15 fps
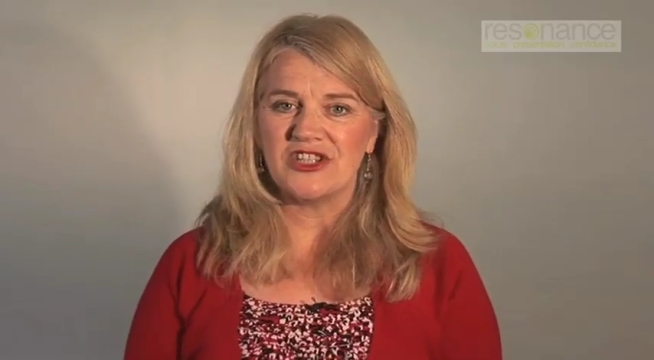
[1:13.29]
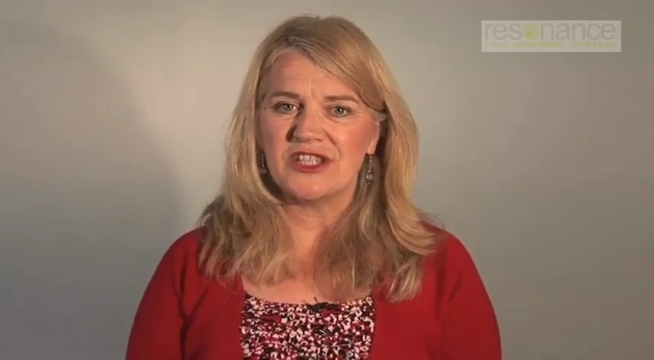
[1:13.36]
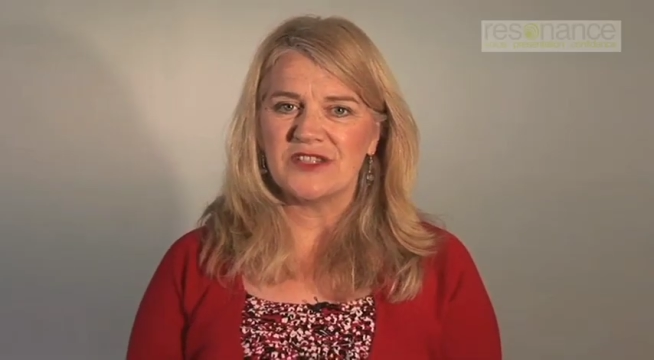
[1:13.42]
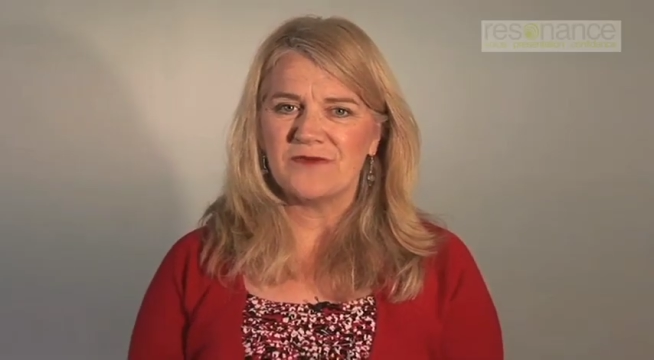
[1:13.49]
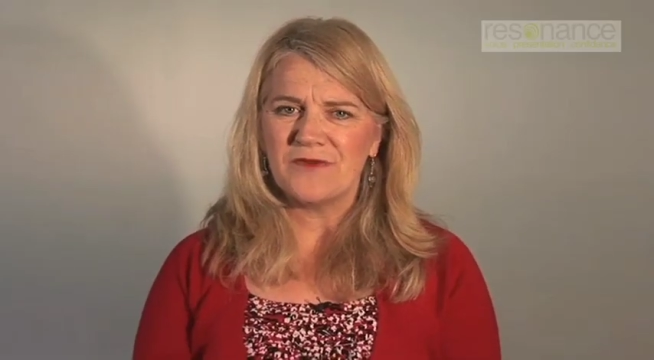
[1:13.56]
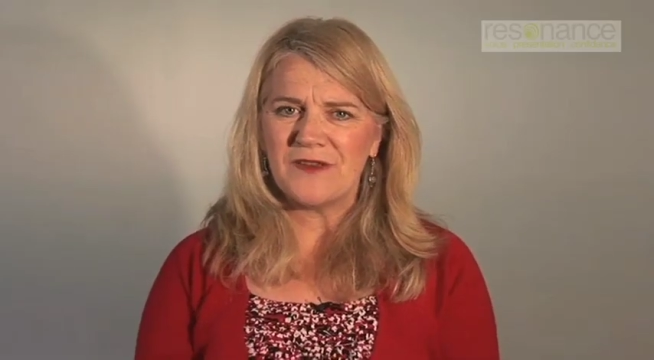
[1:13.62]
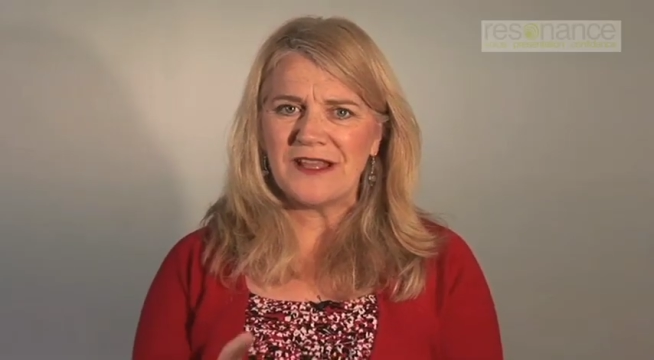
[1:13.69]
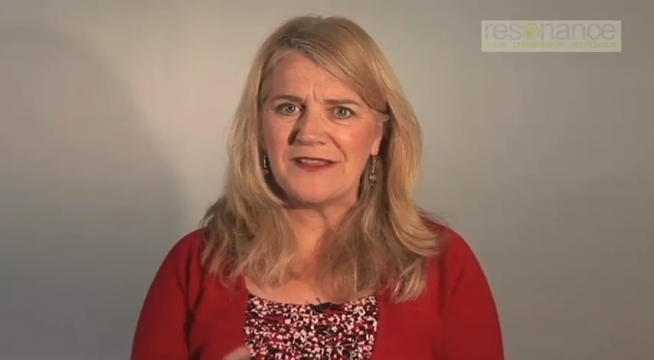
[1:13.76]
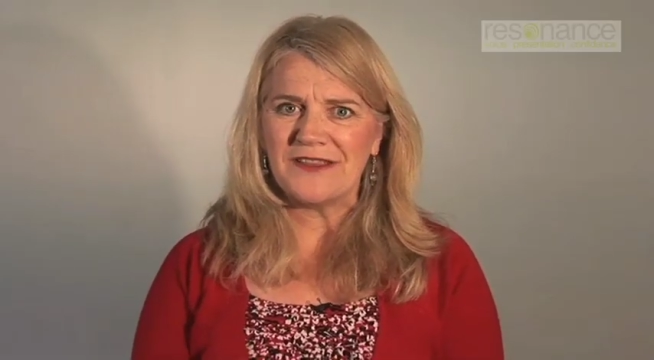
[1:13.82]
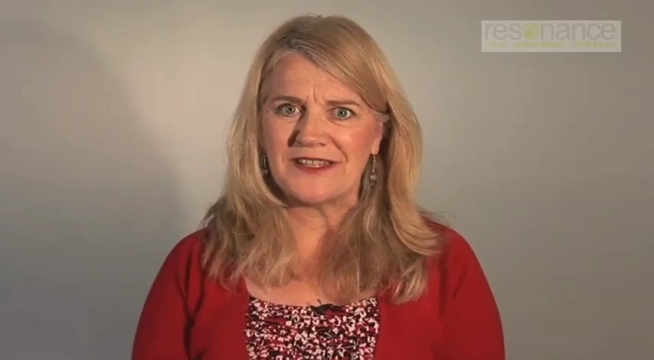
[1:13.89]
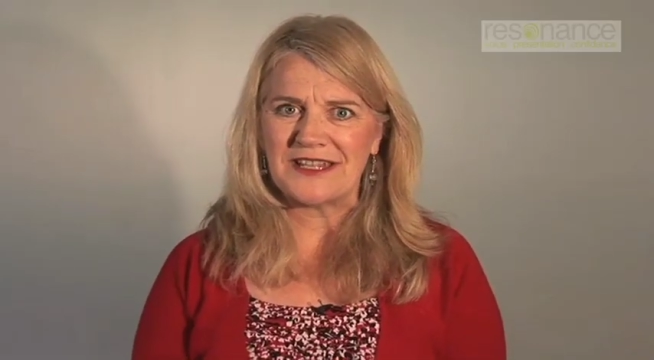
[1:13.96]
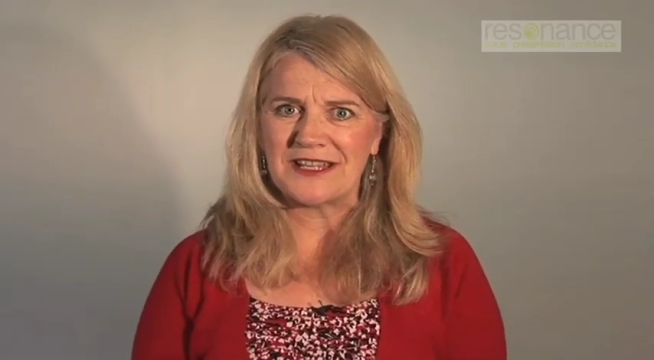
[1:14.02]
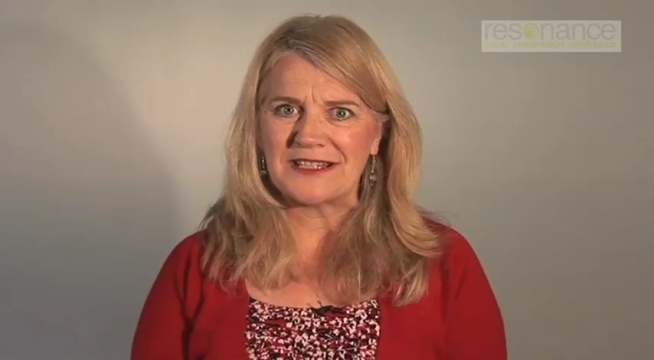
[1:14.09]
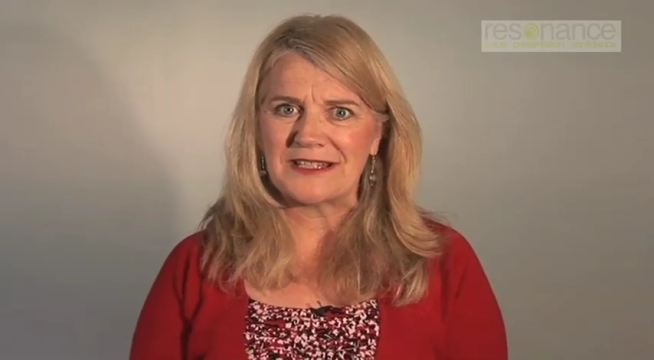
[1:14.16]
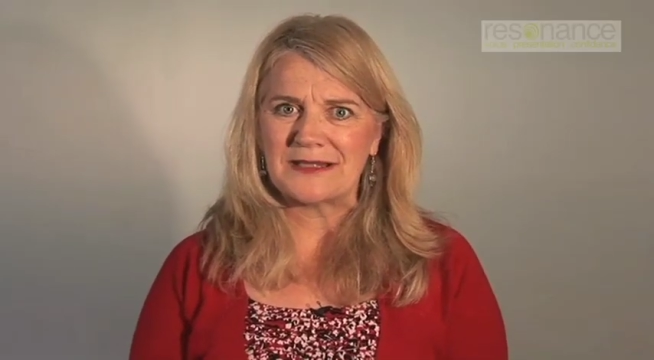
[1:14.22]
Just feel
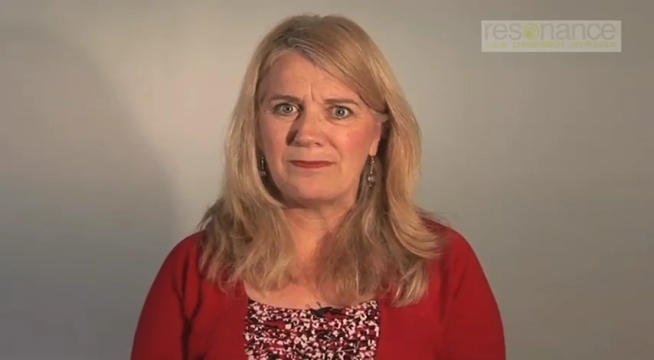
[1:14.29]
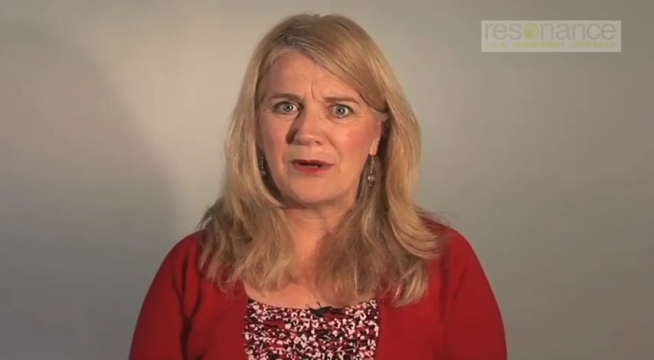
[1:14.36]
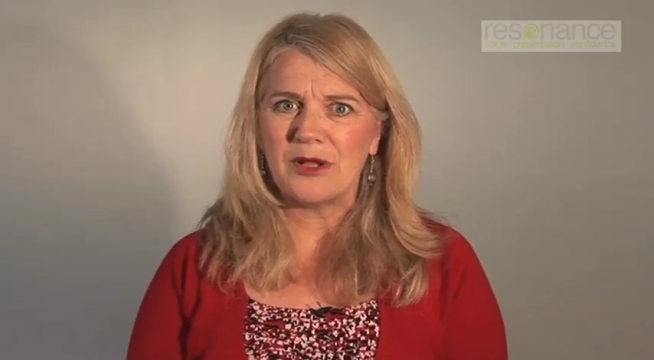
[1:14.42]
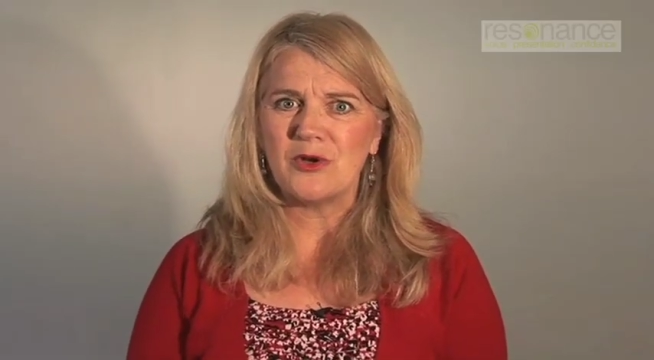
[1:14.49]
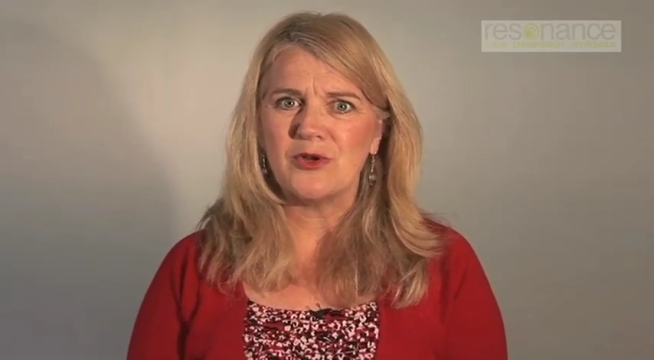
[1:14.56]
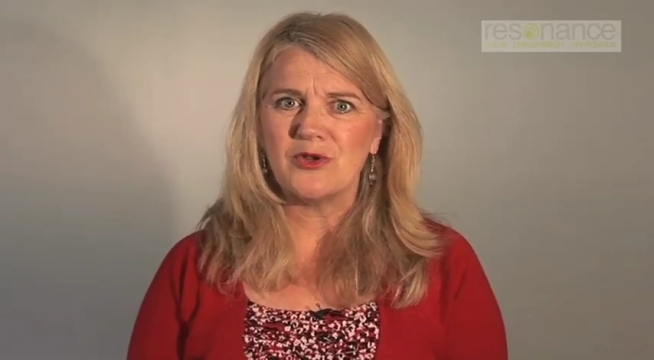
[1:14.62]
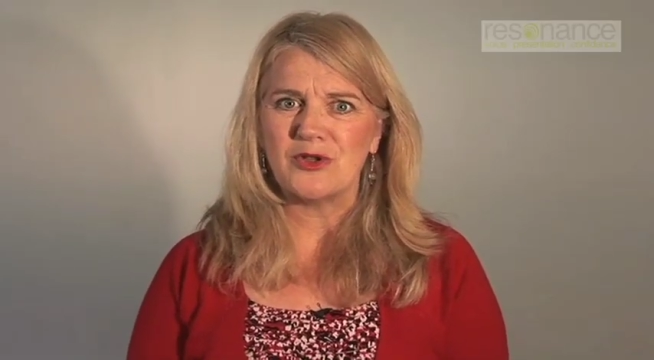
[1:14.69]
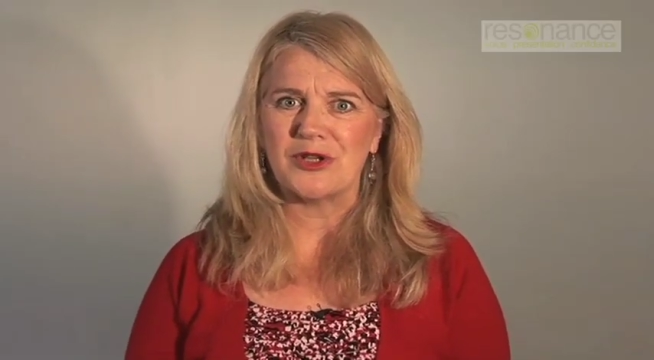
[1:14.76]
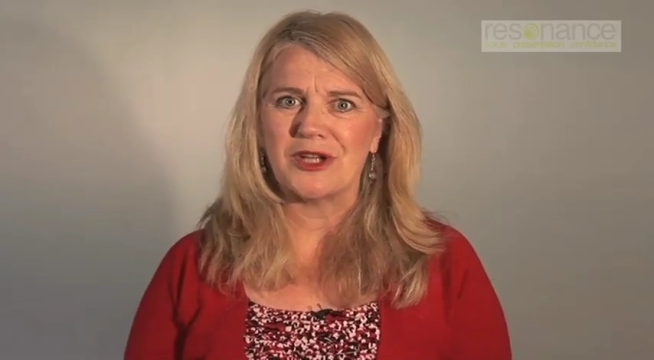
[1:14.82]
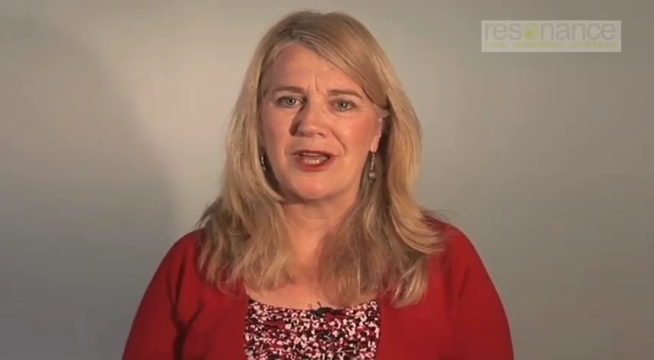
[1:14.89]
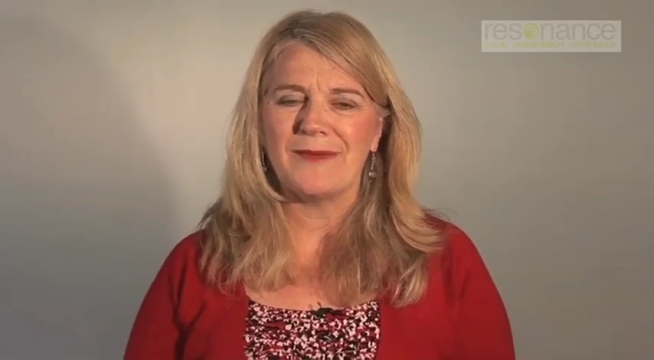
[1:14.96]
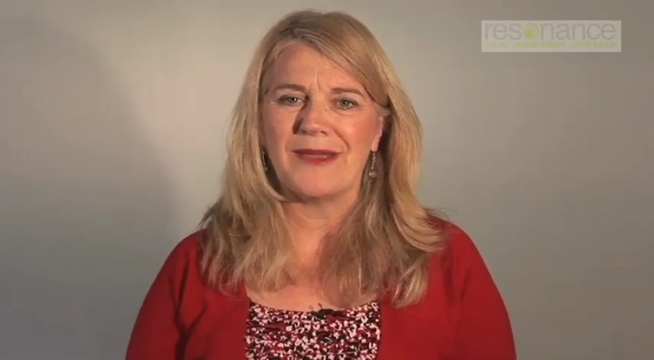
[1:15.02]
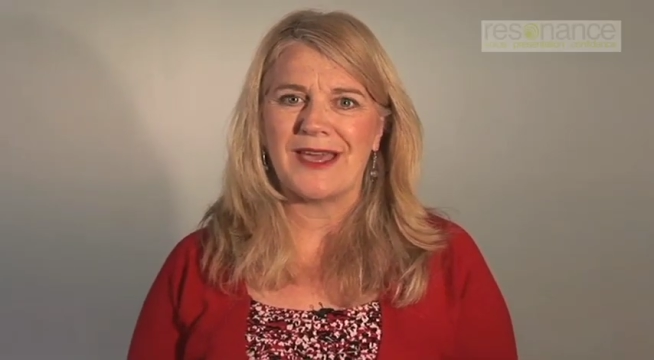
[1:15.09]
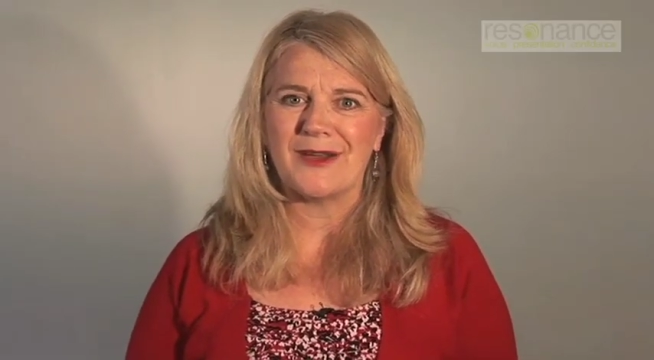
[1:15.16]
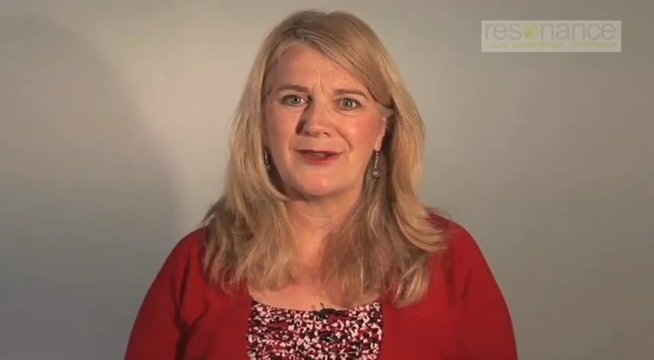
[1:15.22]
that explosion
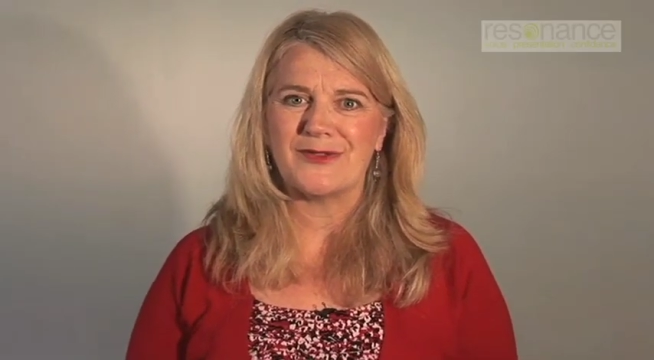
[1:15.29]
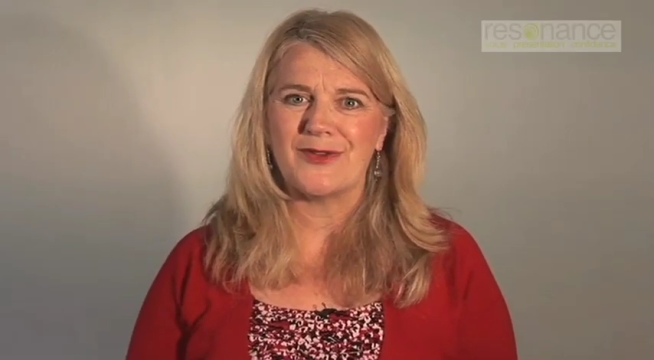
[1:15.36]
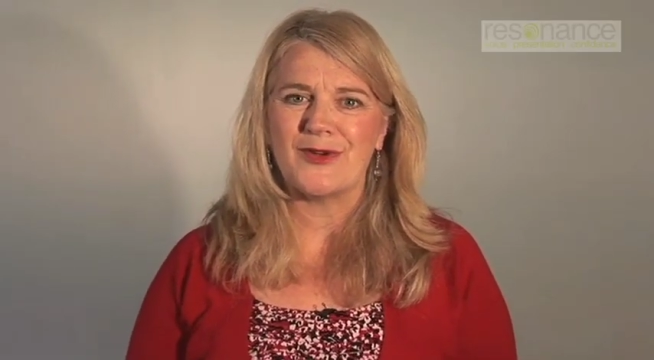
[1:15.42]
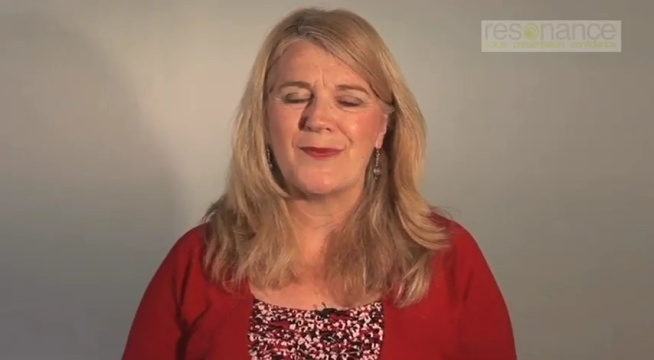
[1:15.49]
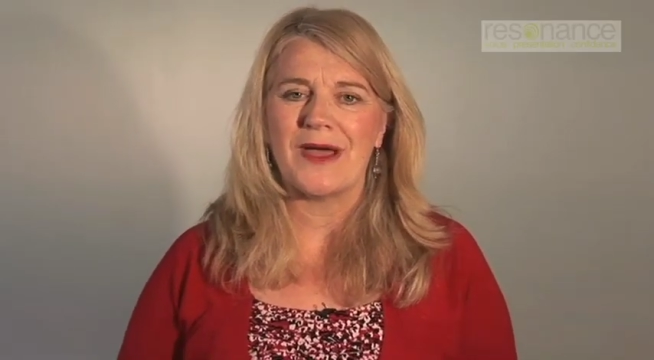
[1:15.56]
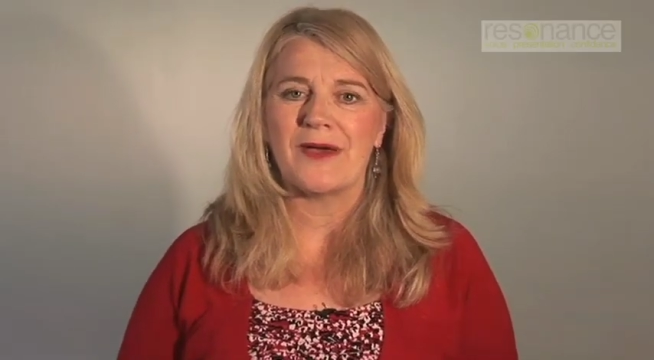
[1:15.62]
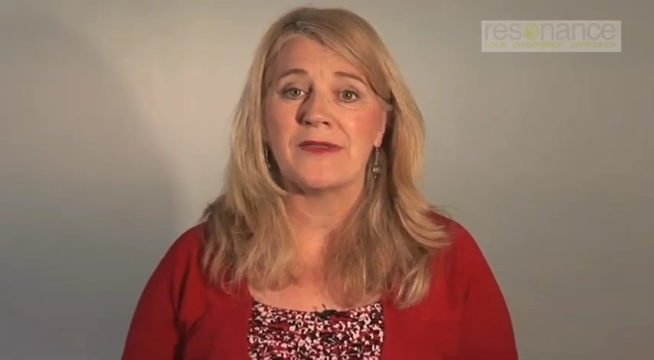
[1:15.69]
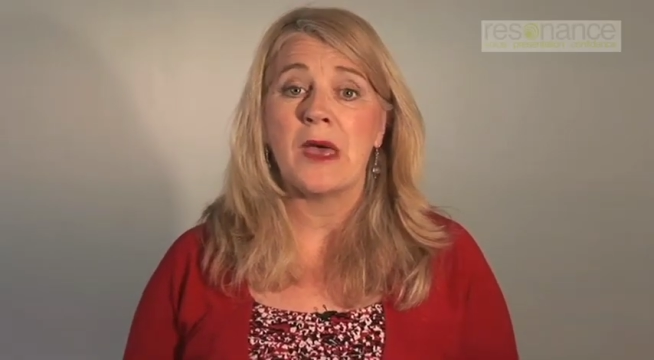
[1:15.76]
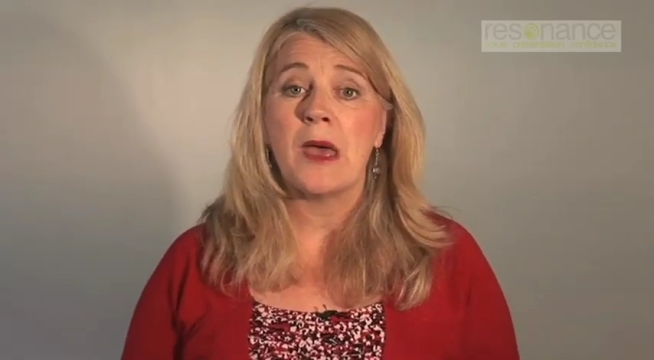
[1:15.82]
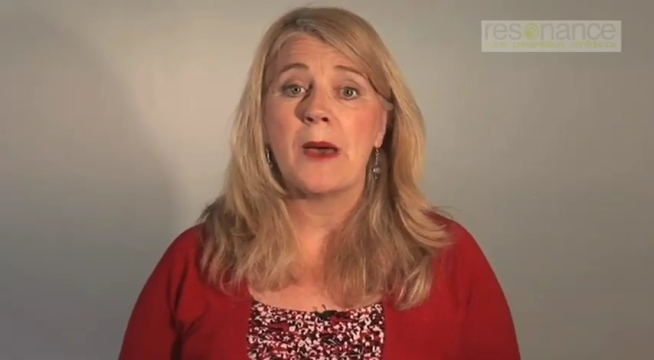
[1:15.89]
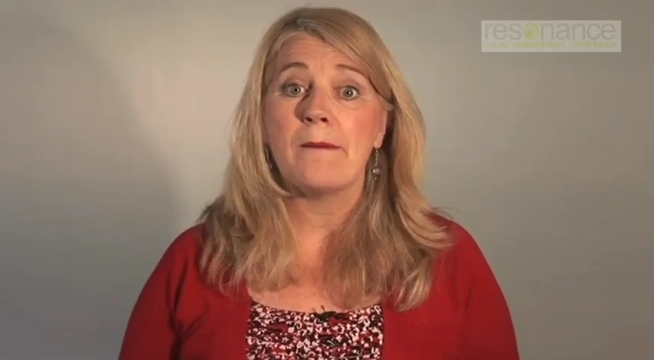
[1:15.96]
coming out of your mouth.